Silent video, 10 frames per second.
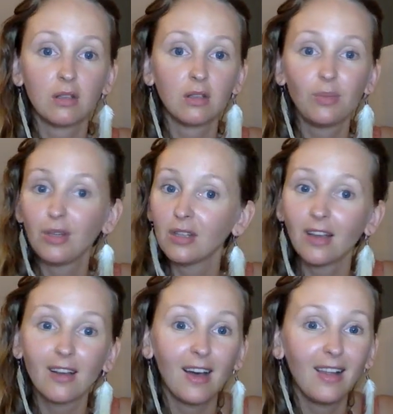You've been
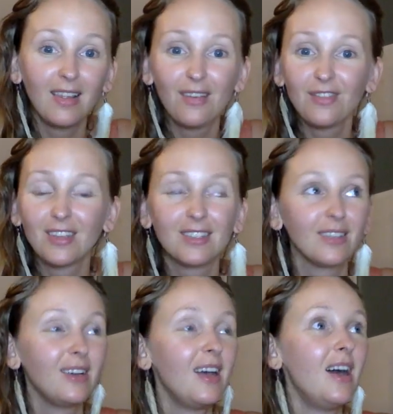like, I love this,
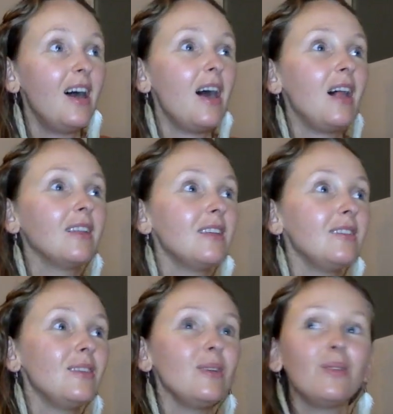so I'll
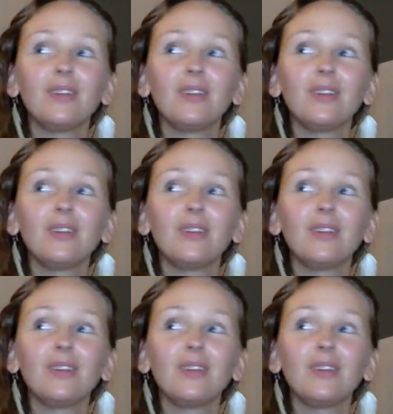kiss you